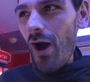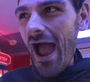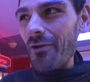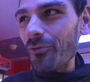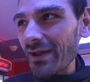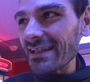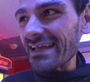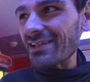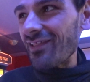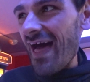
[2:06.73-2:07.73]
I
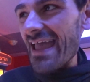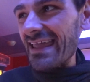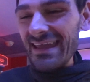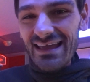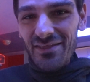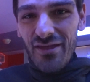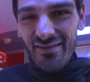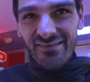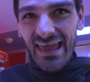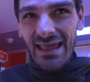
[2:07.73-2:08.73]
really like
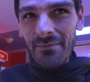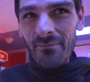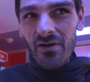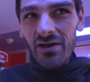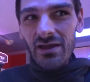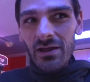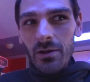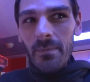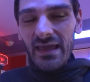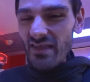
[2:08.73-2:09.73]
this game
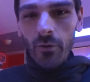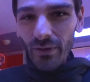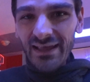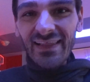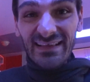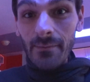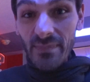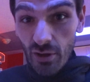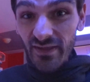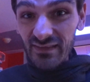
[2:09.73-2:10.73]
because I really like the
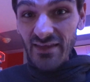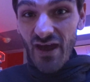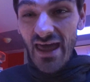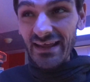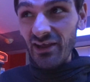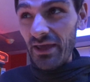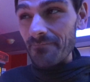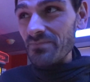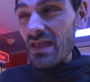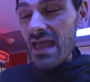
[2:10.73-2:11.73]
music they got in it,
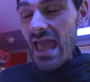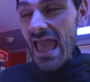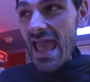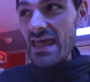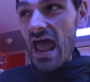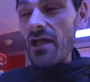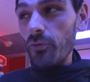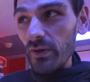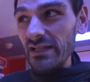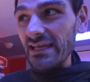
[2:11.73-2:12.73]
and I
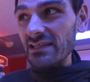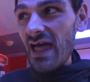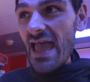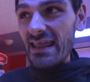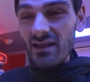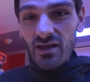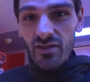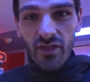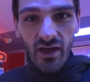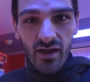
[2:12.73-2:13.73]
really like
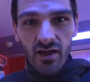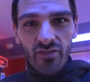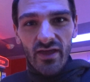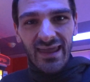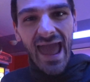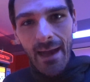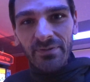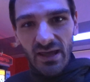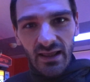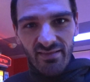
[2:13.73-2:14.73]
the
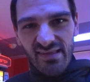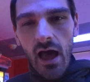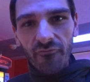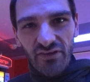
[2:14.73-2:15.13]
cabinet itself.